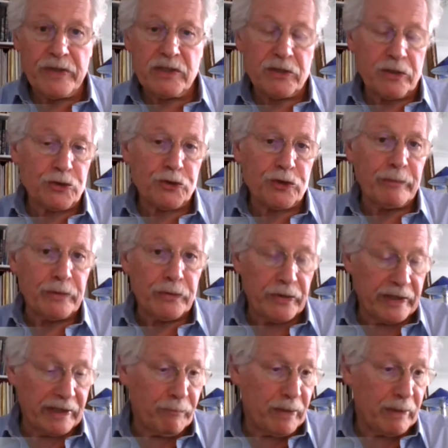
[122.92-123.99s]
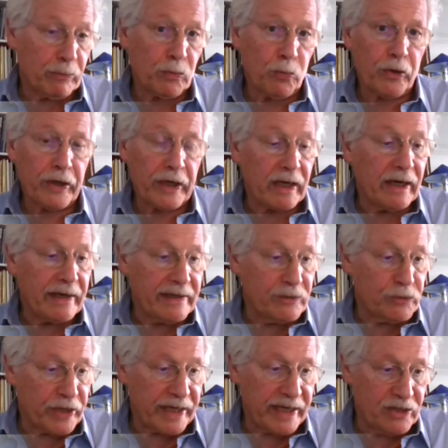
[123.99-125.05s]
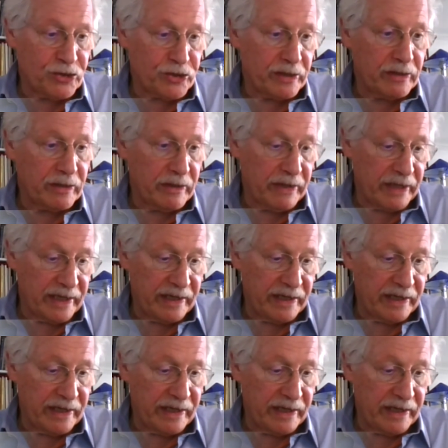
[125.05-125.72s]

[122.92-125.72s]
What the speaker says: research community, people working on education